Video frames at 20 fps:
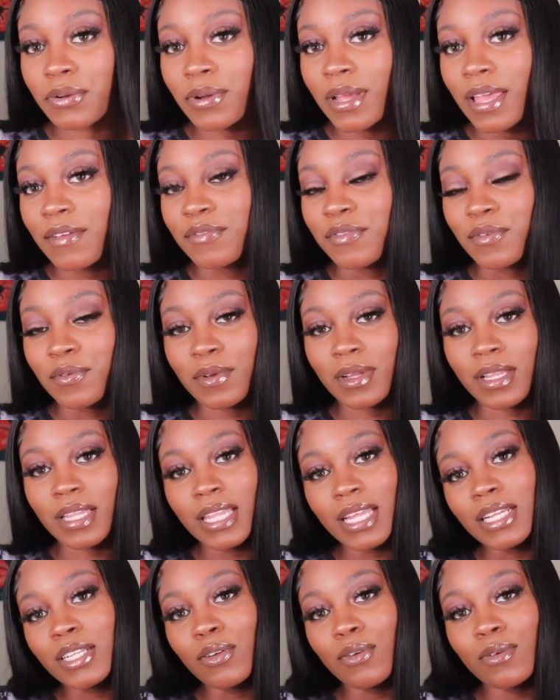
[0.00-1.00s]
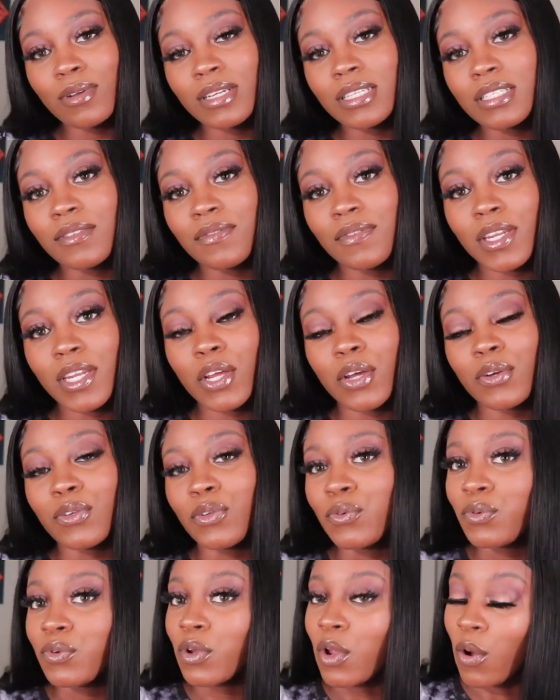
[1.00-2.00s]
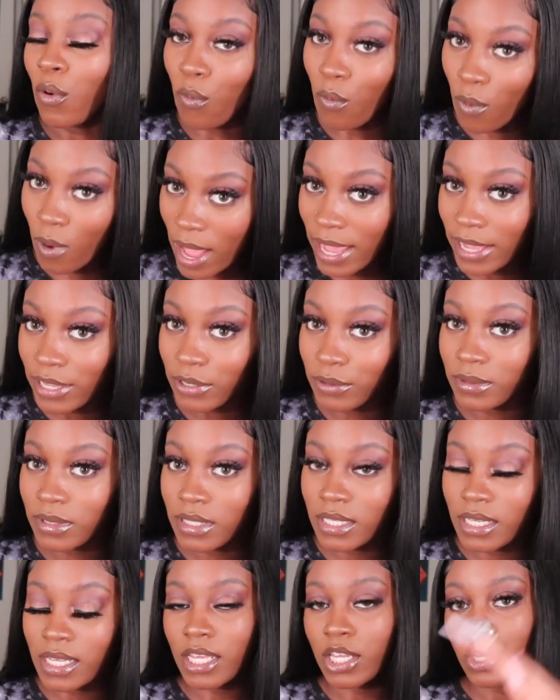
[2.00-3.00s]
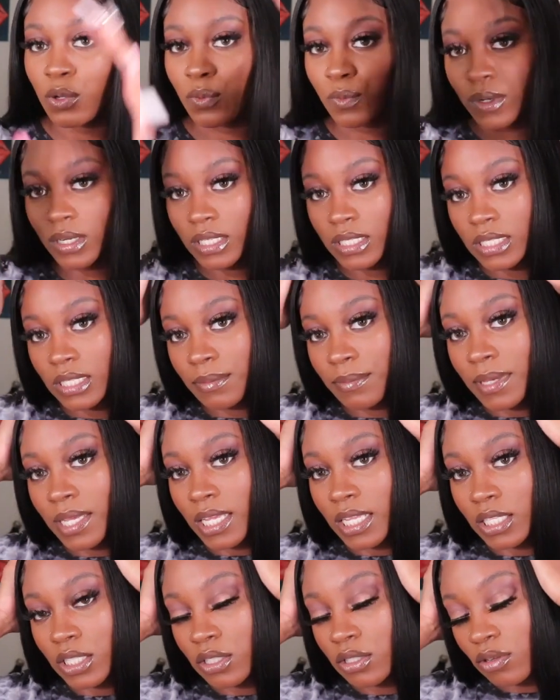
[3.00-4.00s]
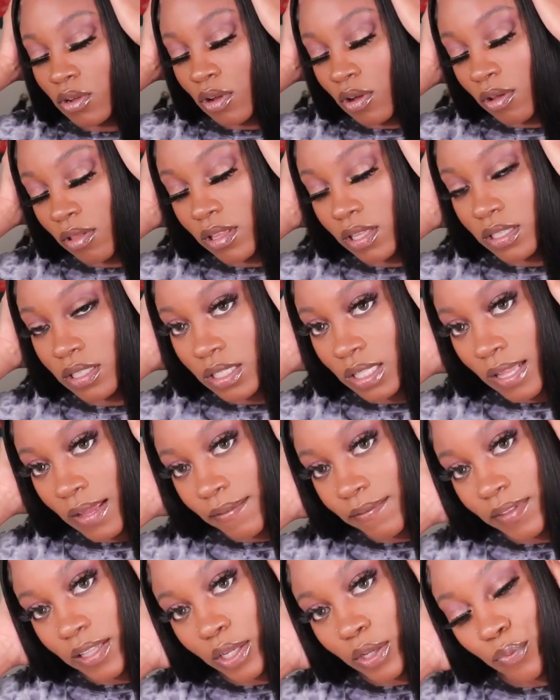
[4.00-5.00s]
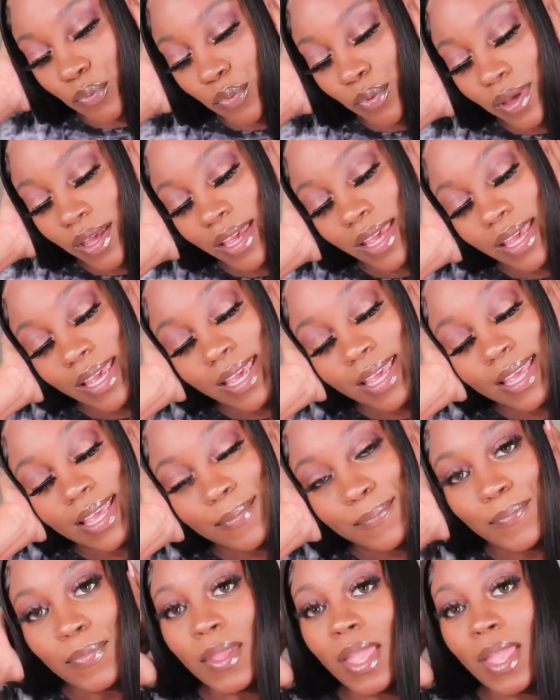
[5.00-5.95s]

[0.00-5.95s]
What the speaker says: If you clicked on this video, you know why you did. You want to see me install this lovely wig.